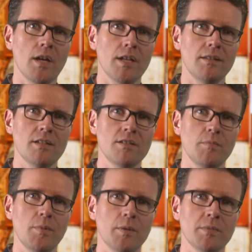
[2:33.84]
In this
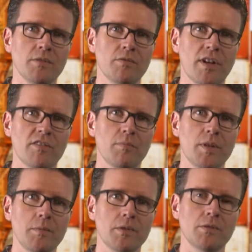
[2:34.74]
deployment, 5
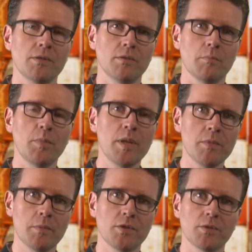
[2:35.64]

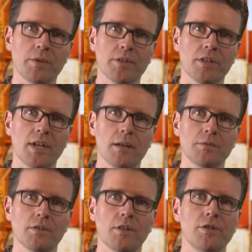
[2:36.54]
premium storage
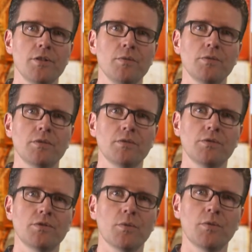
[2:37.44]
accounts are used to
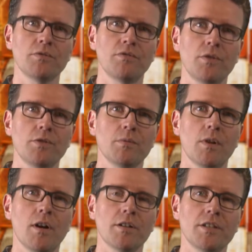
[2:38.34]
store the virtual
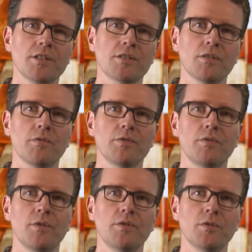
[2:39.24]
hard disks of the
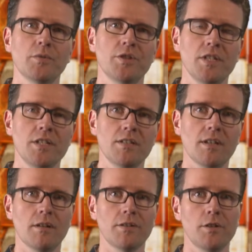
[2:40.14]
virtual machines
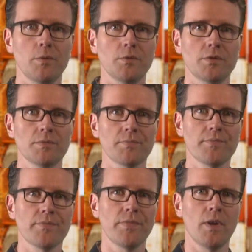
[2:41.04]
that are used.
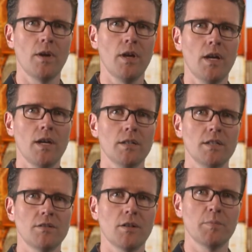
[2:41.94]

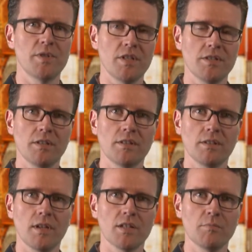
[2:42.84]
These are persisted
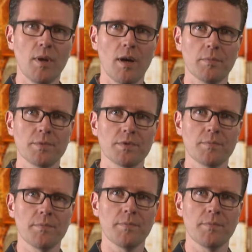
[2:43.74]
as blobs.